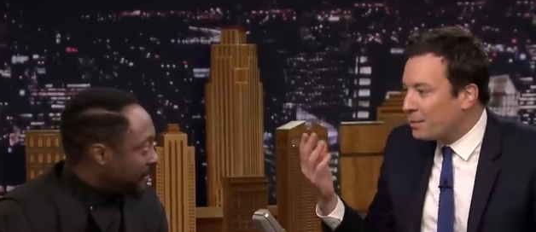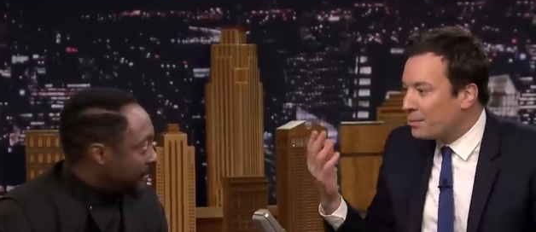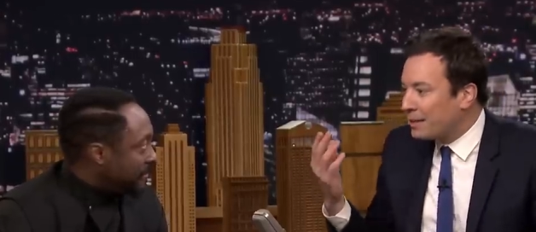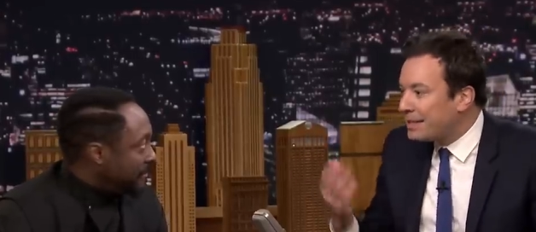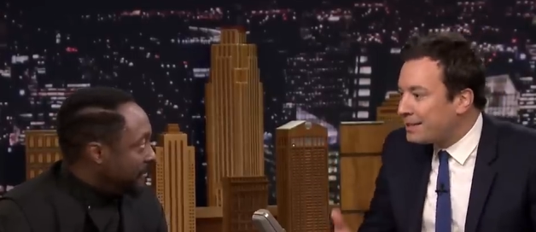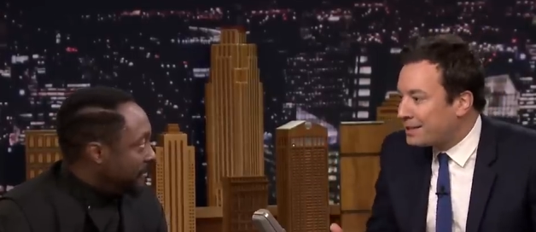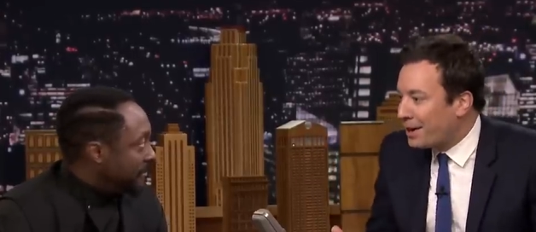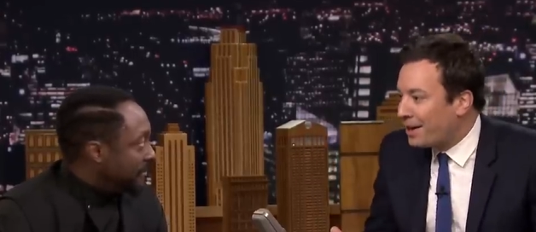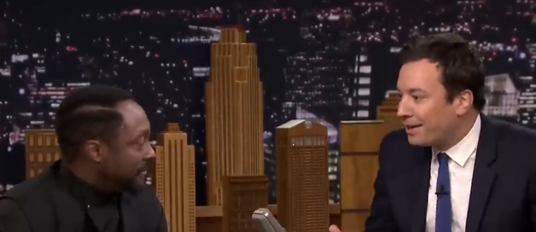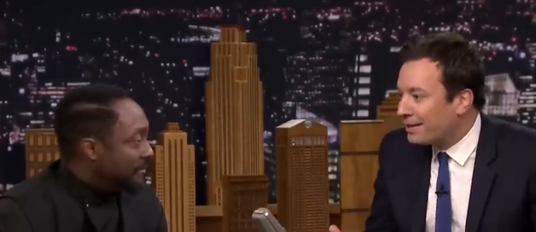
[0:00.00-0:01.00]
Speaker 1: we released a
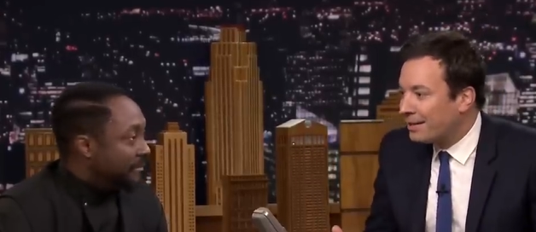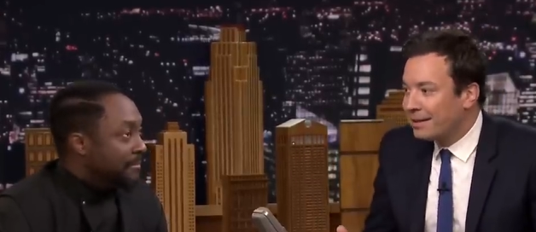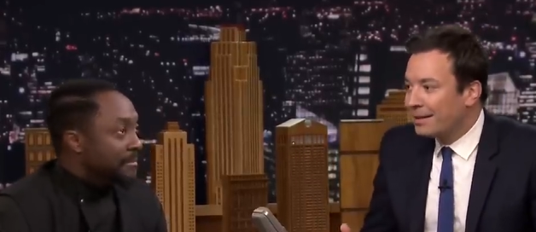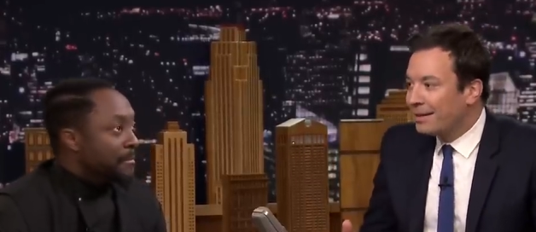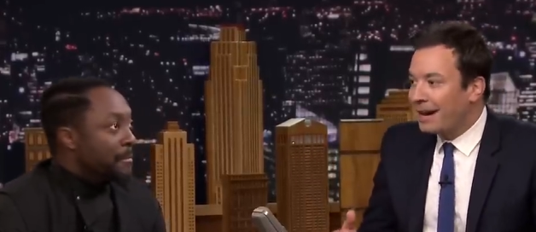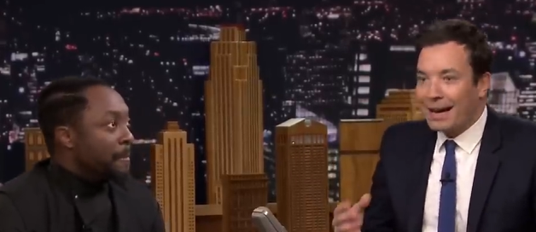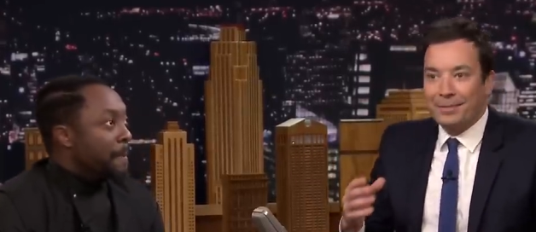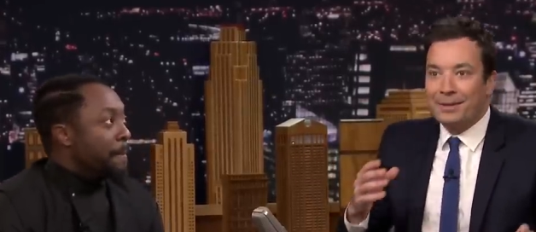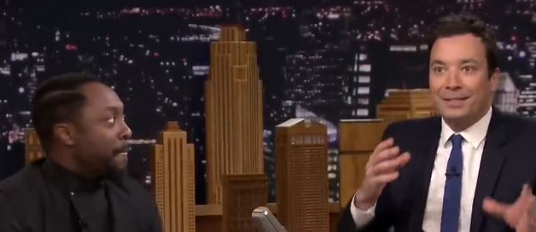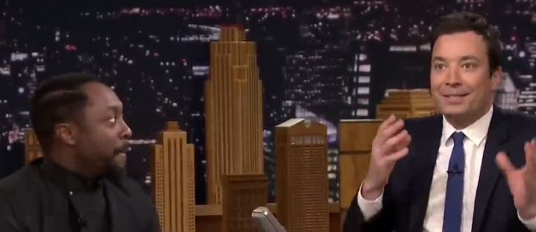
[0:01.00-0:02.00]
song. I,
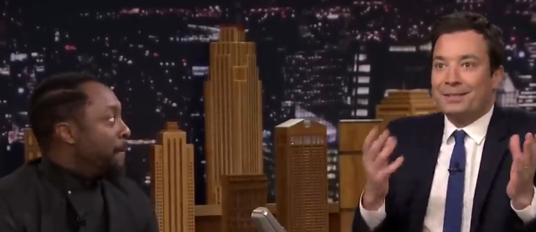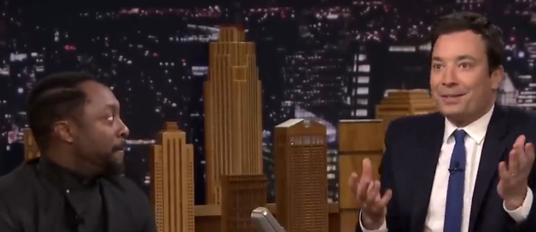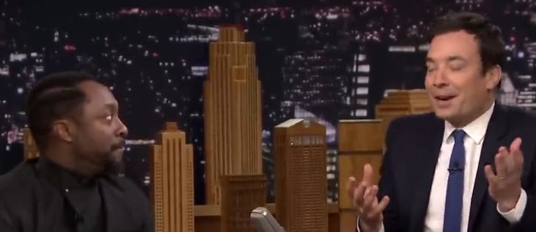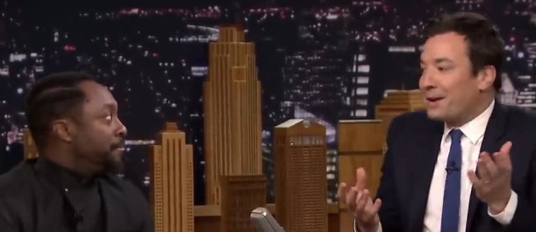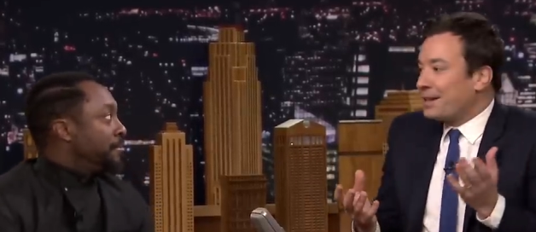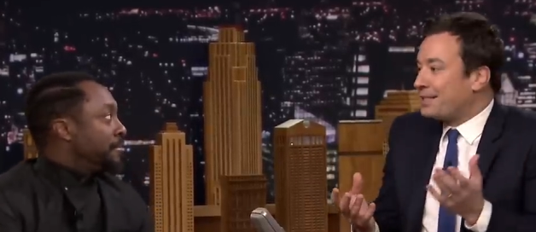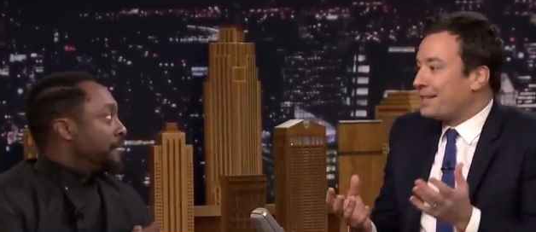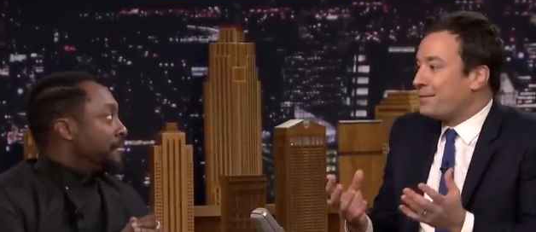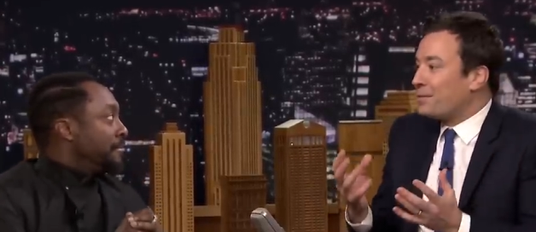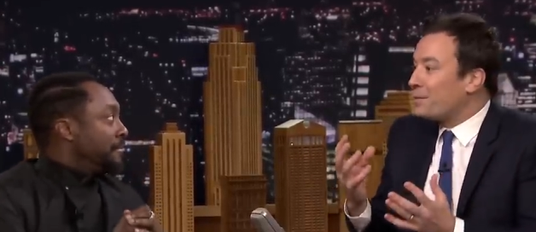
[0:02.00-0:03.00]
this is I
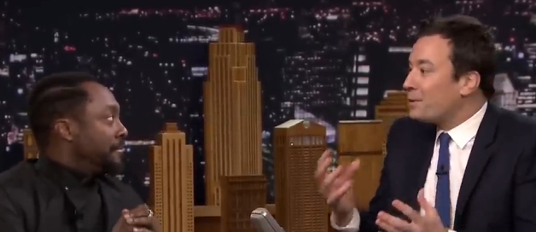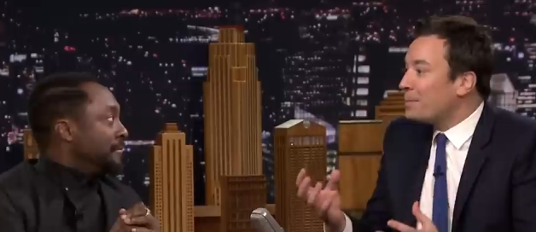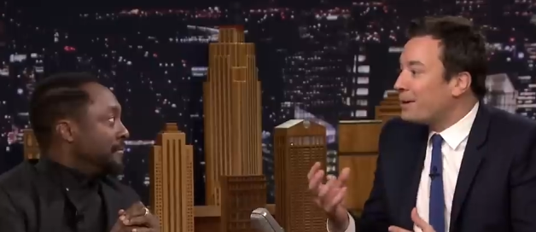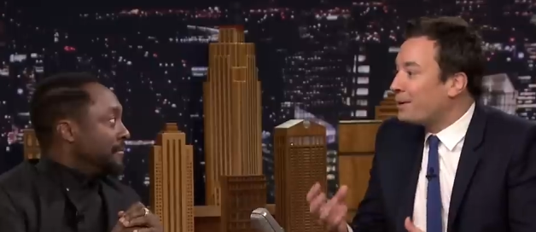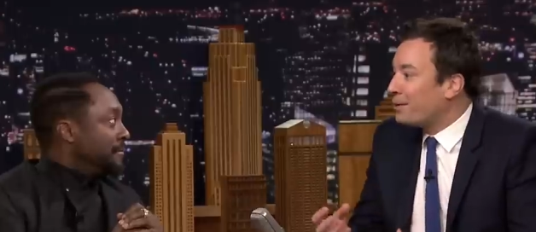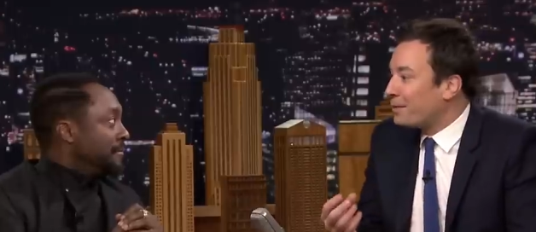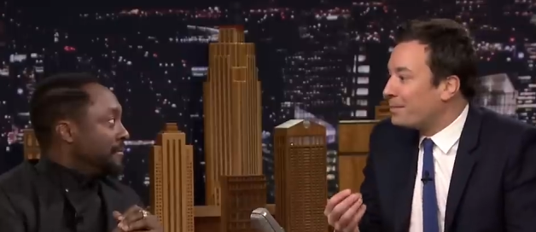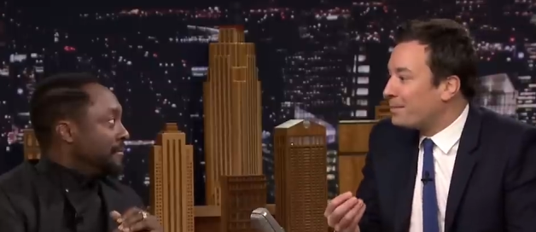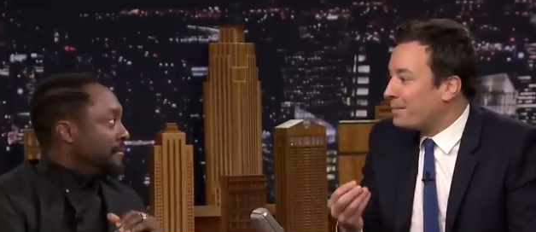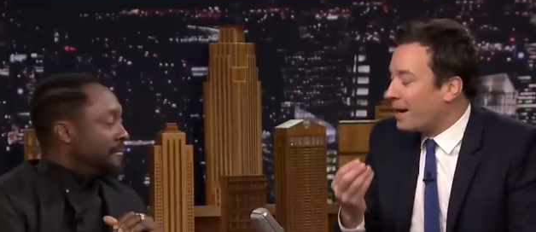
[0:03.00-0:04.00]
said, wouldn't it be cool if
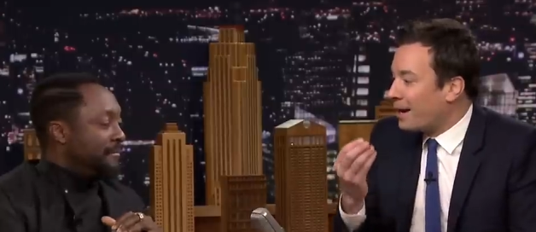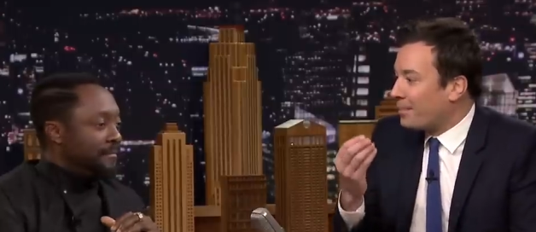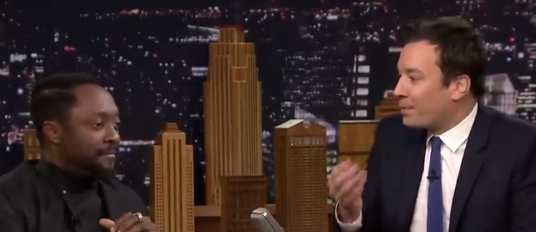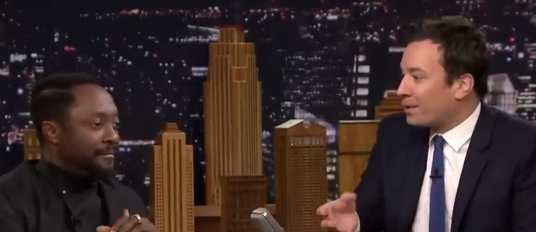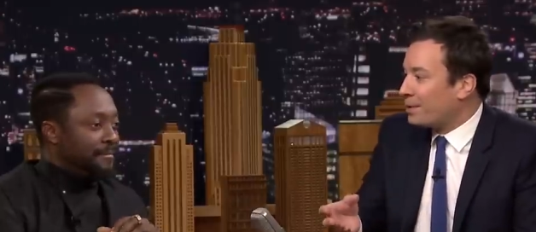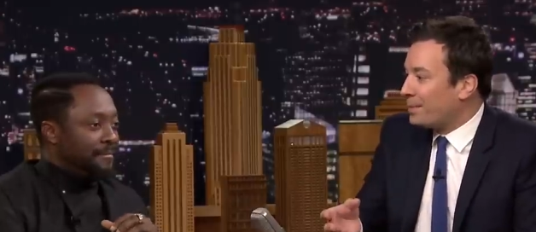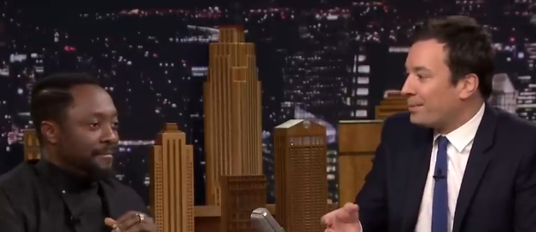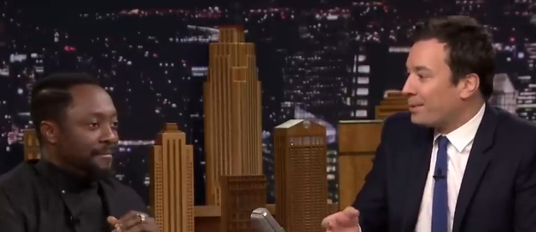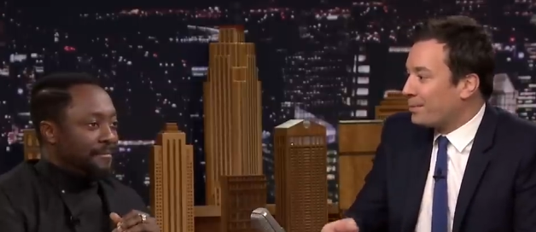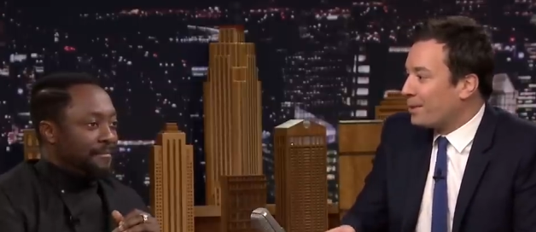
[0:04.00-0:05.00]
we uh, broke the
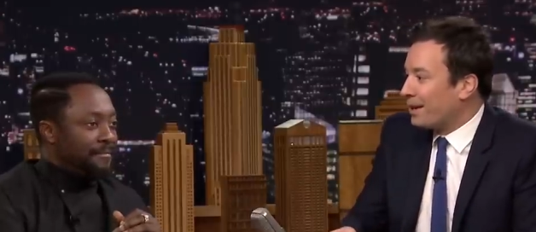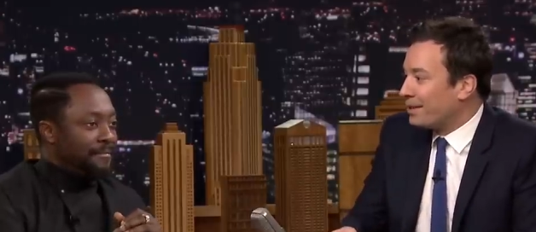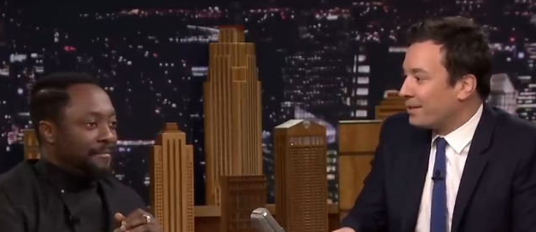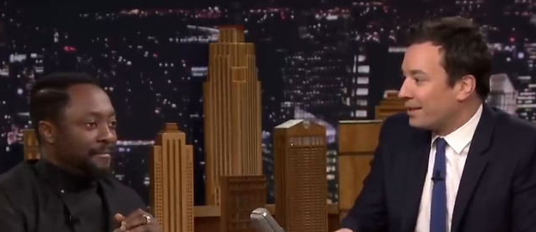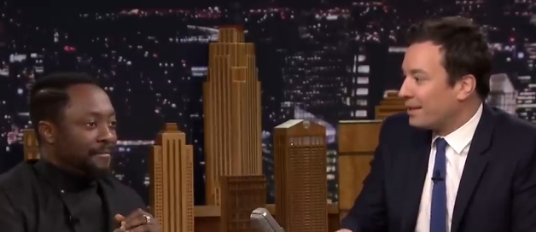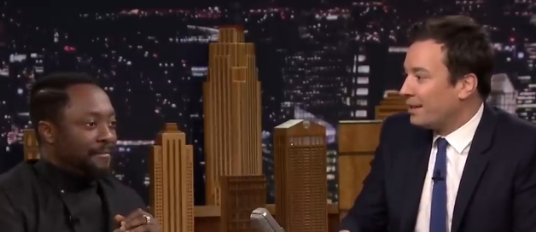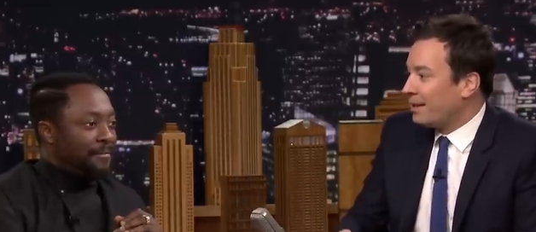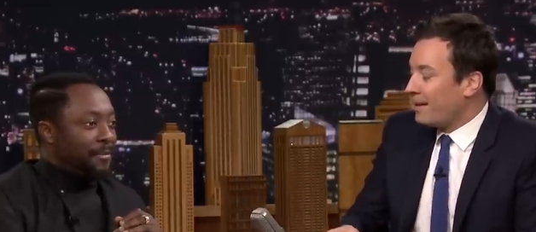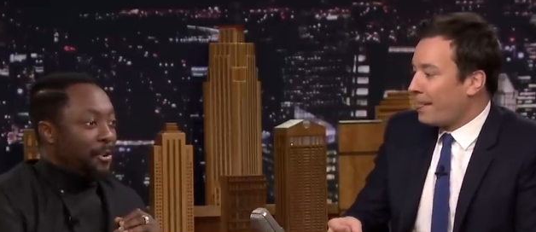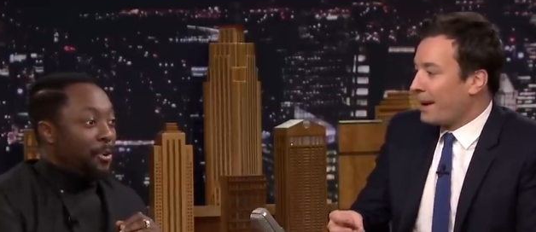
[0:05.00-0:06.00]
Billboard 100?
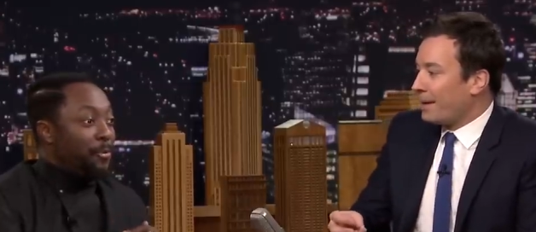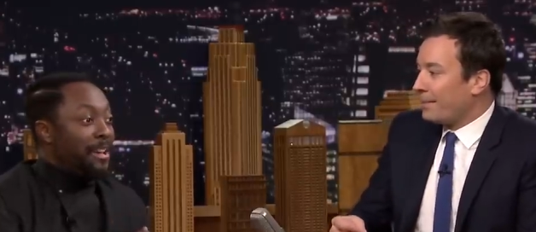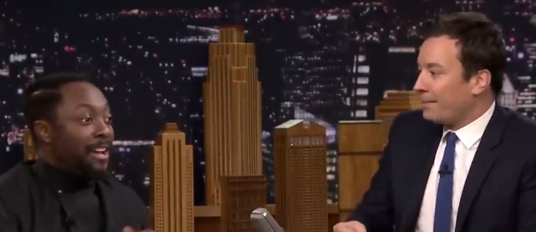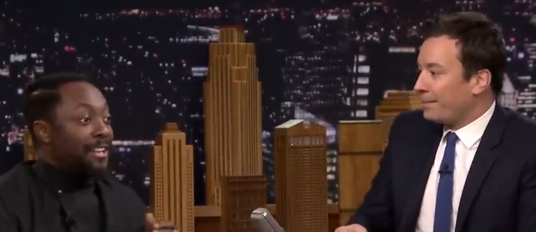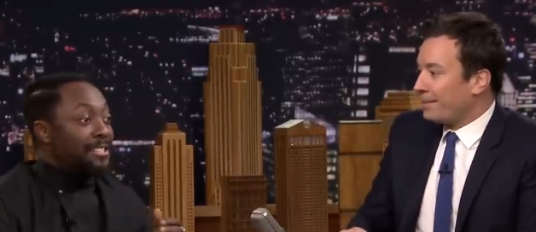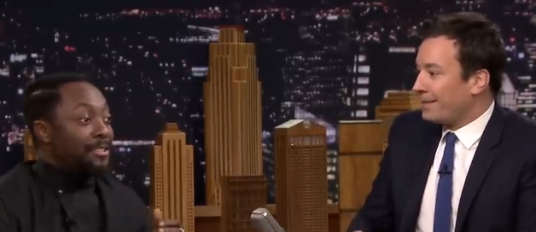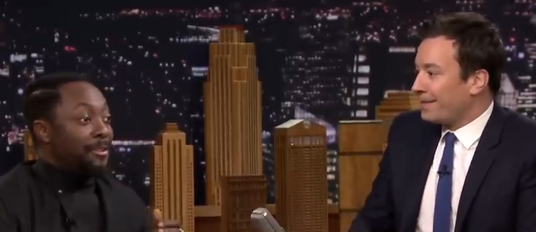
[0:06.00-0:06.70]
Speaker 2: Yo, we got